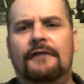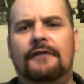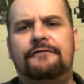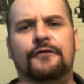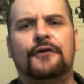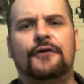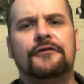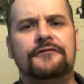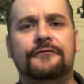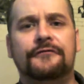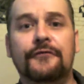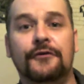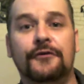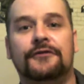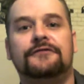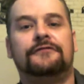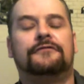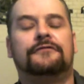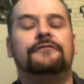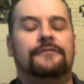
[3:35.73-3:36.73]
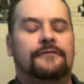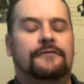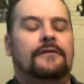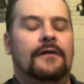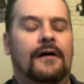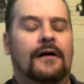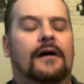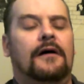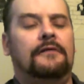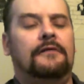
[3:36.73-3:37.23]
forest fruits
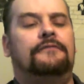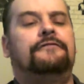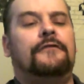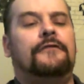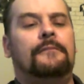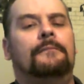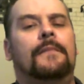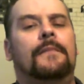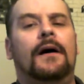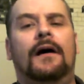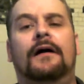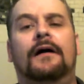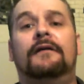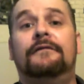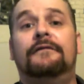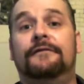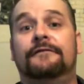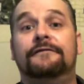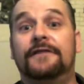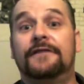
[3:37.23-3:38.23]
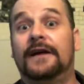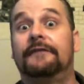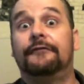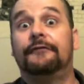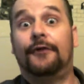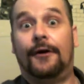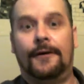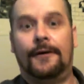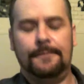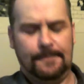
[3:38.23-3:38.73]
from
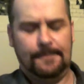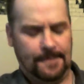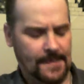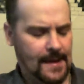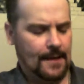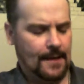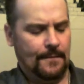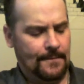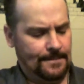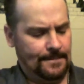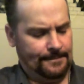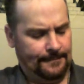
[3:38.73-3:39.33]
Flavour now,